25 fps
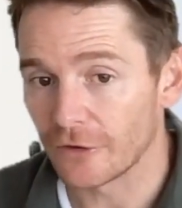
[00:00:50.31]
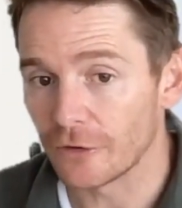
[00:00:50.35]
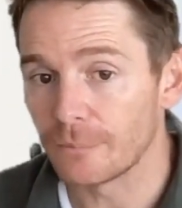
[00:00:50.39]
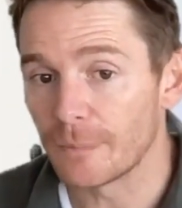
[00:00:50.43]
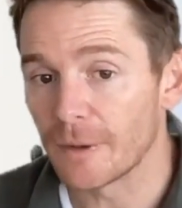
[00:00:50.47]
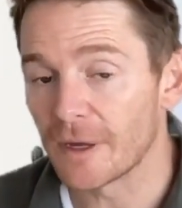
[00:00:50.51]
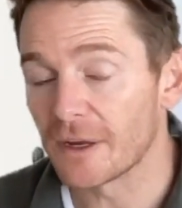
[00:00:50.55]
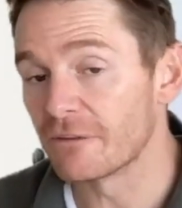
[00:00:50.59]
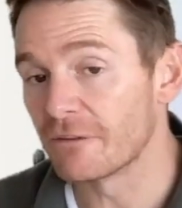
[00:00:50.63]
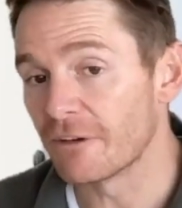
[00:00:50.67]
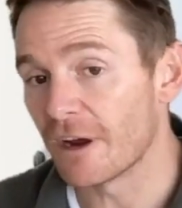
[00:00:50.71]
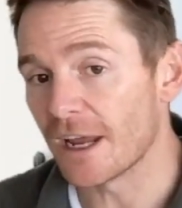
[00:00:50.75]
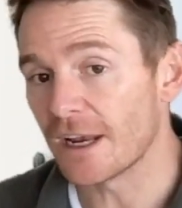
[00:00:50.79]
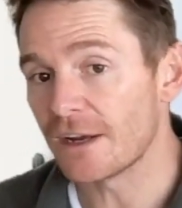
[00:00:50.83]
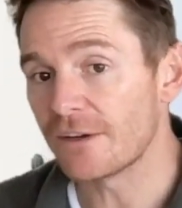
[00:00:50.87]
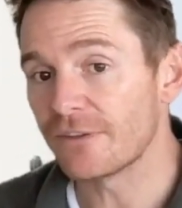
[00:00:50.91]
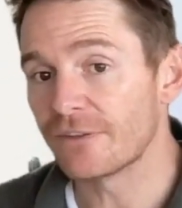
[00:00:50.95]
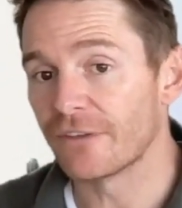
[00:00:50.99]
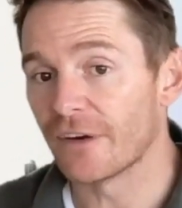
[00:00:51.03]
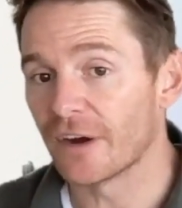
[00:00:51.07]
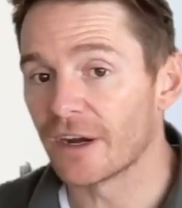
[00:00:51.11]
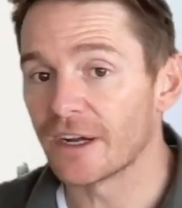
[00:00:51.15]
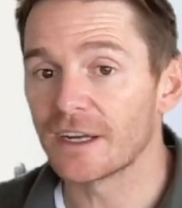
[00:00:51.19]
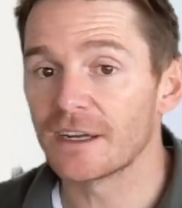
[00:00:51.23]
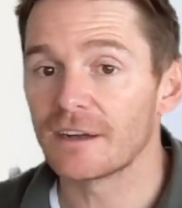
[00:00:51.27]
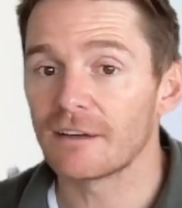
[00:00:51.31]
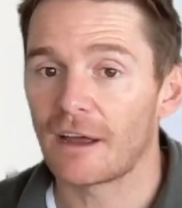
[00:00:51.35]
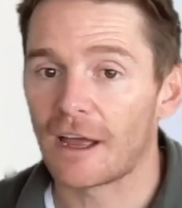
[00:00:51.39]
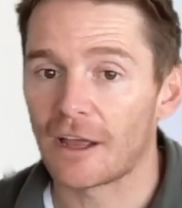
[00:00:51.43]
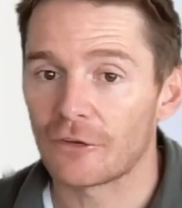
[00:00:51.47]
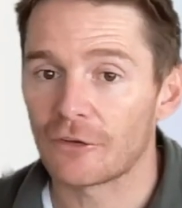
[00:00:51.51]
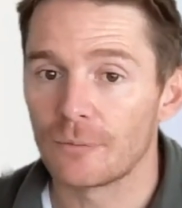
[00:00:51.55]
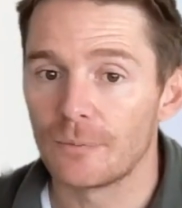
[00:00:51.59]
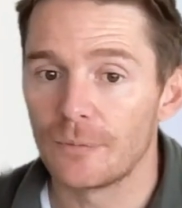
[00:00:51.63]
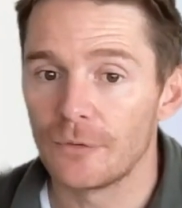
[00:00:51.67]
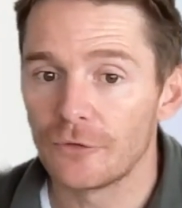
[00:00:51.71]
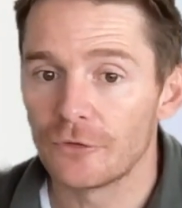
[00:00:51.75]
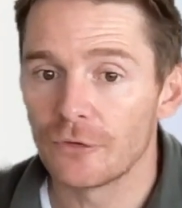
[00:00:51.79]
being read via
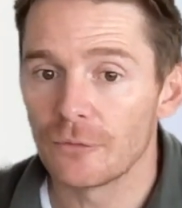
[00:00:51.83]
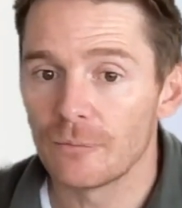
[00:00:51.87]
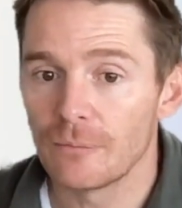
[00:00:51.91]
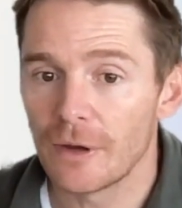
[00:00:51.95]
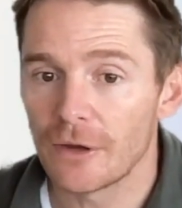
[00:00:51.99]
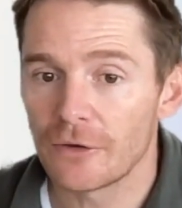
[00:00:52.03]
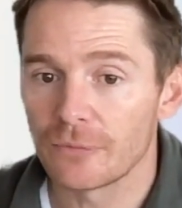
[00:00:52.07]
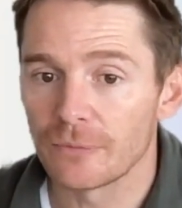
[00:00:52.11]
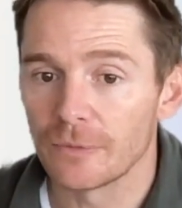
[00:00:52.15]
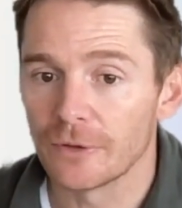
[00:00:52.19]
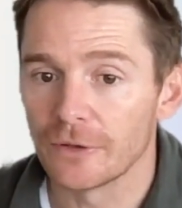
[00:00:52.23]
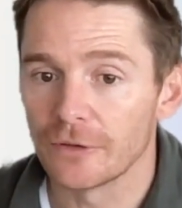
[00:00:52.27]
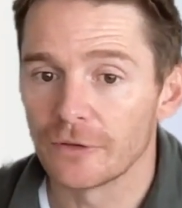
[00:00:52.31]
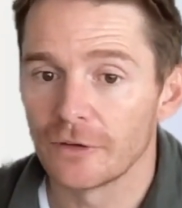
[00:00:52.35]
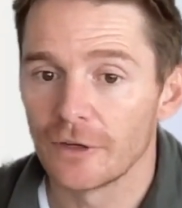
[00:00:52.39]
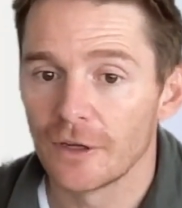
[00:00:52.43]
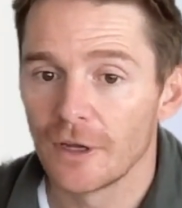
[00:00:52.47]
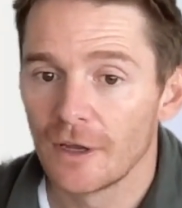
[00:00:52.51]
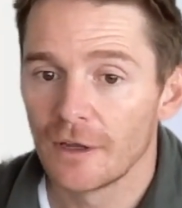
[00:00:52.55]
attribution measurement,